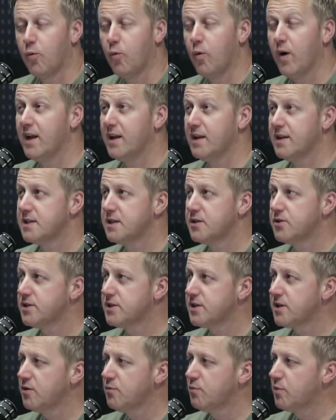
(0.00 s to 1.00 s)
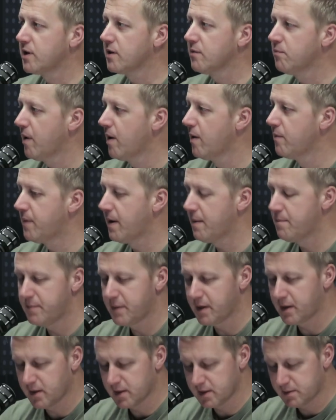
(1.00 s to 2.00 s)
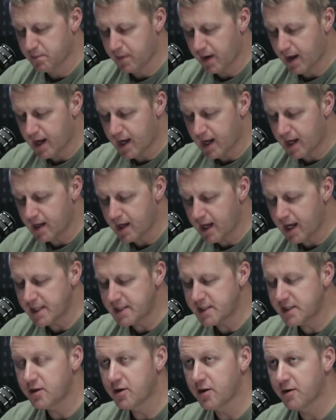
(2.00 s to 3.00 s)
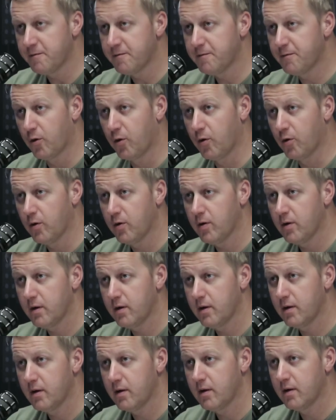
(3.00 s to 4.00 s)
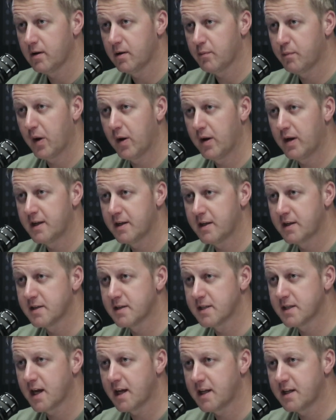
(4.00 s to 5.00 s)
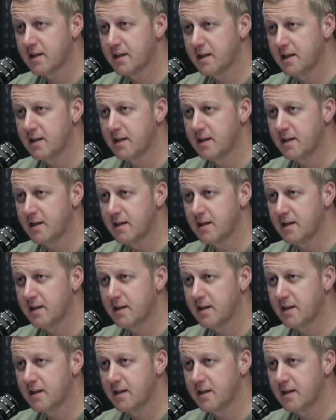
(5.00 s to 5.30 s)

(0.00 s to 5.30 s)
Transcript: Well, it's interesting you bring the Pope up because by 1804, Napoleon had decided